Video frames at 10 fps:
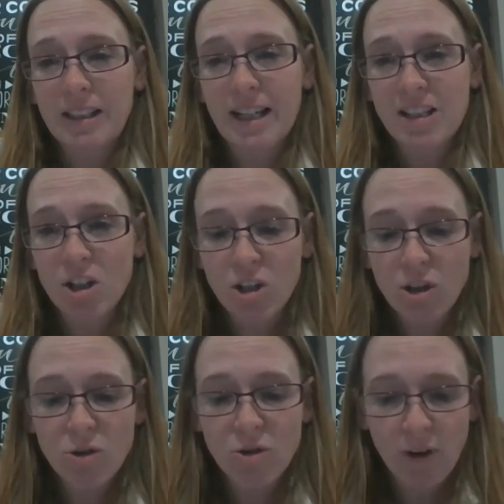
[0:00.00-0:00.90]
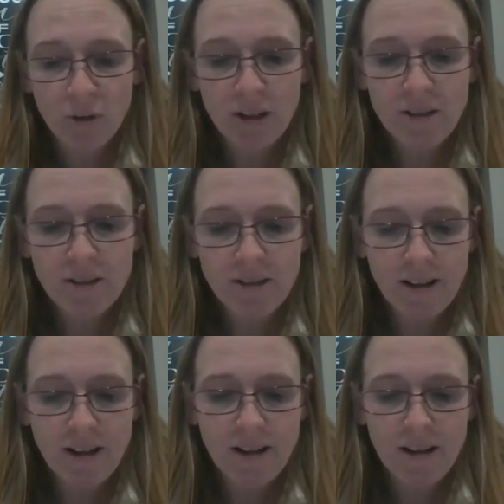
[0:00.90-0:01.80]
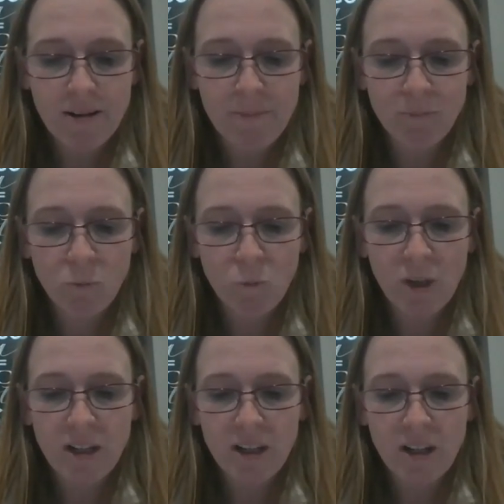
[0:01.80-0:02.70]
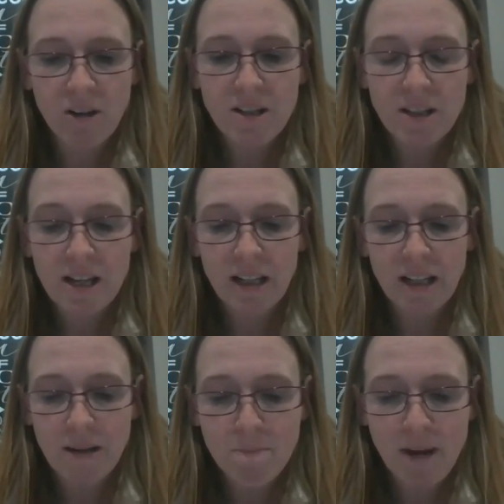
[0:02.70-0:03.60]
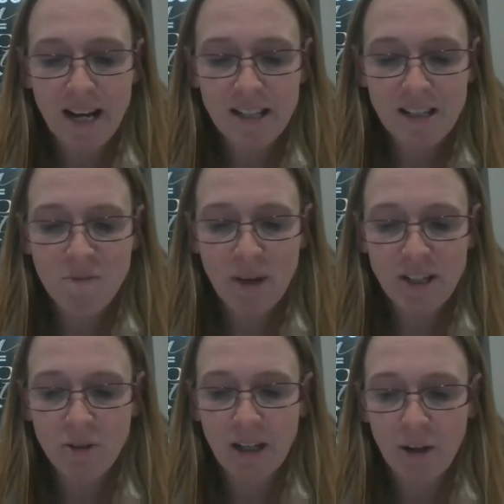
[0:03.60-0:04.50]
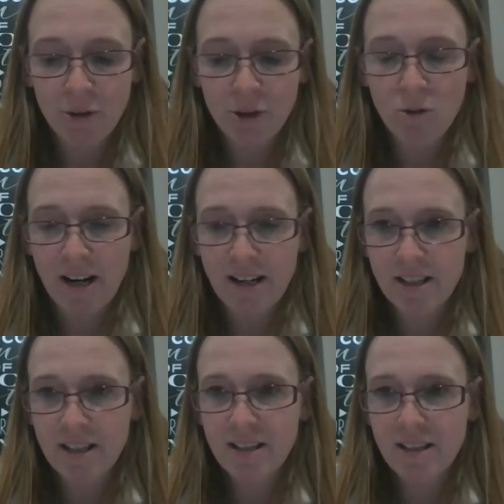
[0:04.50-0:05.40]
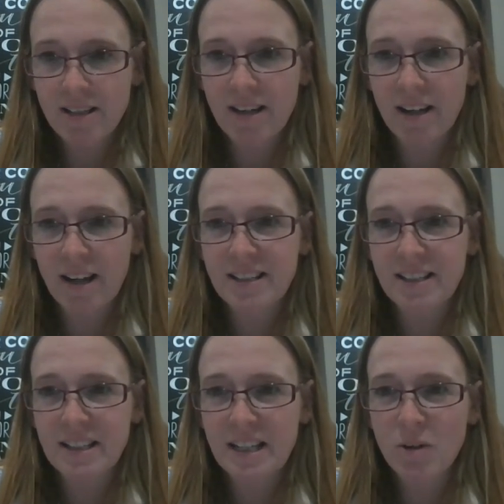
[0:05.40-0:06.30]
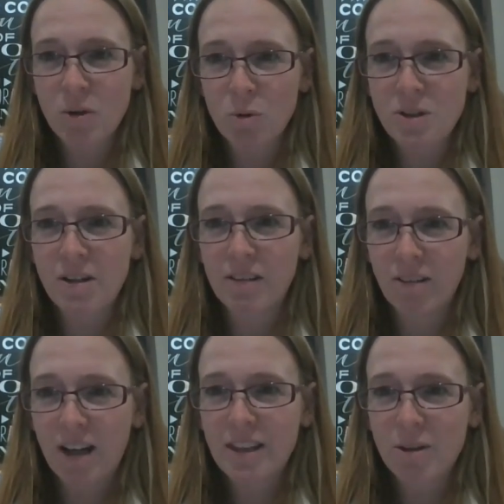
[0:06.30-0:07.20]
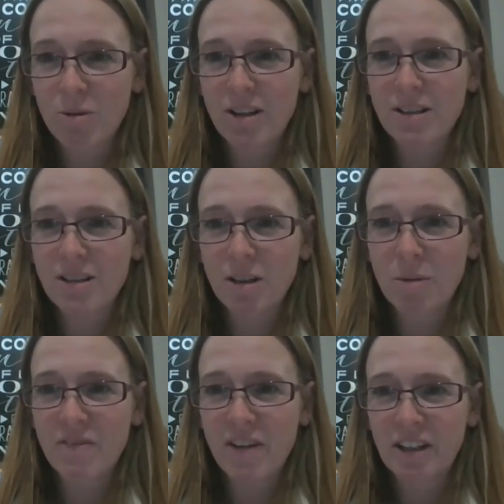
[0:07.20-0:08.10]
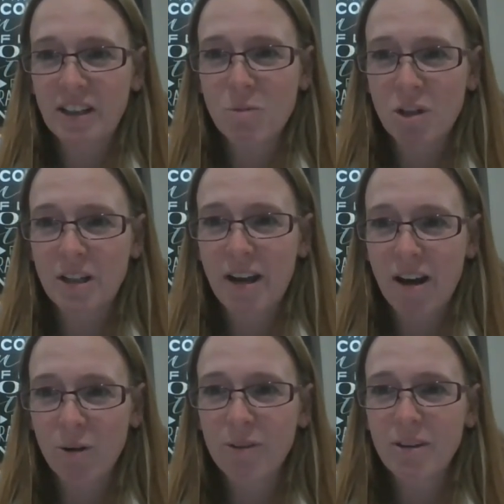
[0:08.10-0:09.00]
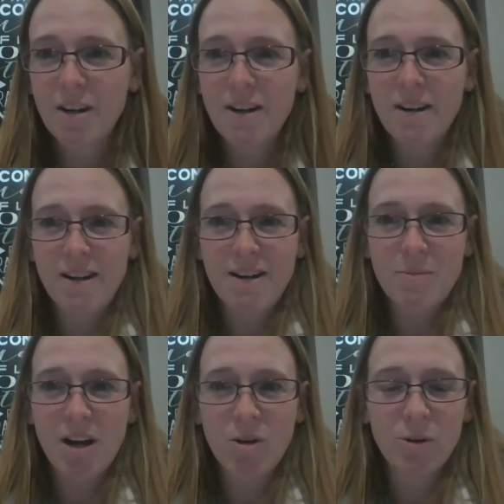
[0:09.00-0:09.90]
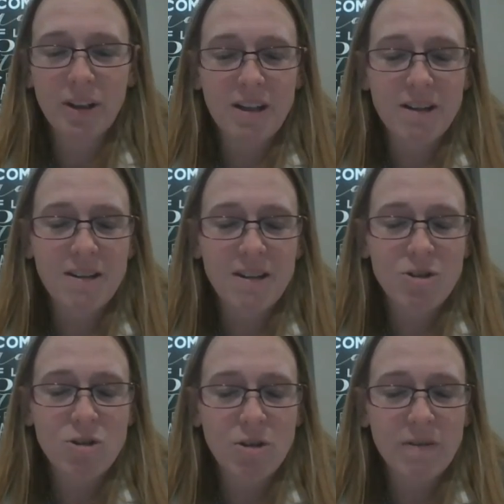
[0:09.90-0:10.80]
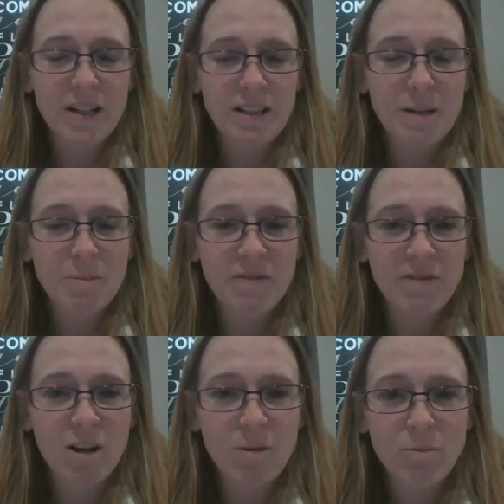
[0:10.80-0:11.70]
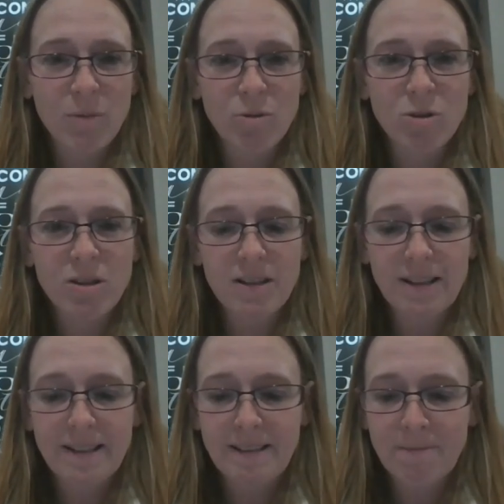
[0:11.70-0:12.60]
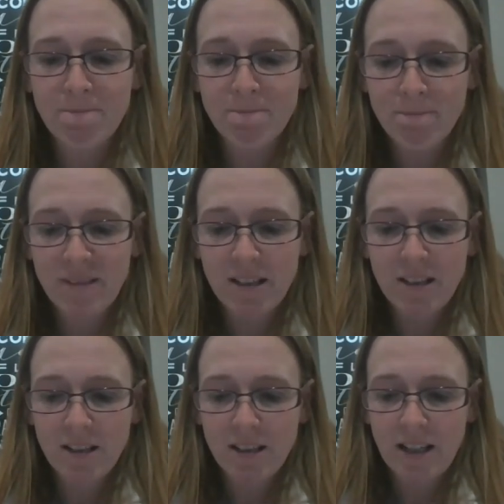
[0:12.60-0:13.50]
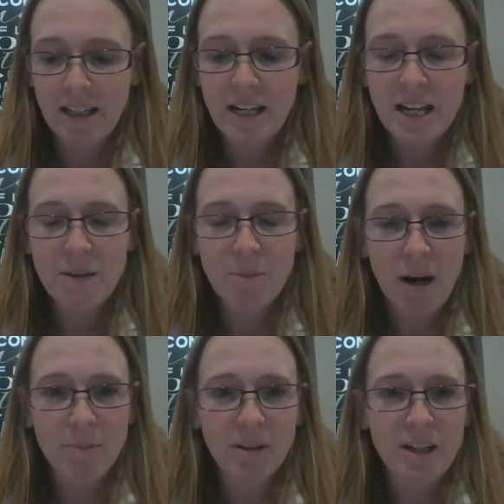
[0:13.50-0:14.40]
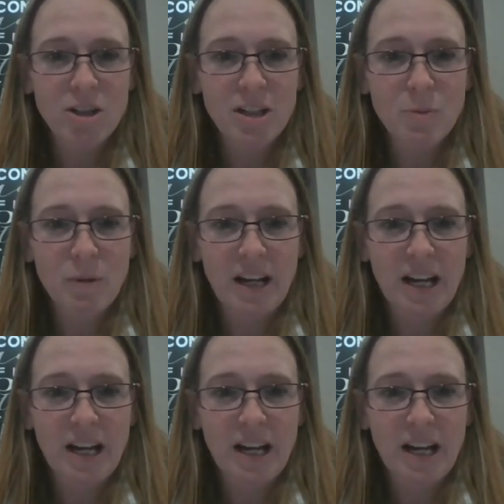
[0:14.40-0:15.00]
That's a huge focus. We are seeing a massive mental health crisis. I see David Olson on the line that runs Columbia Valley Community Health, not only serving some of our most in need populations, but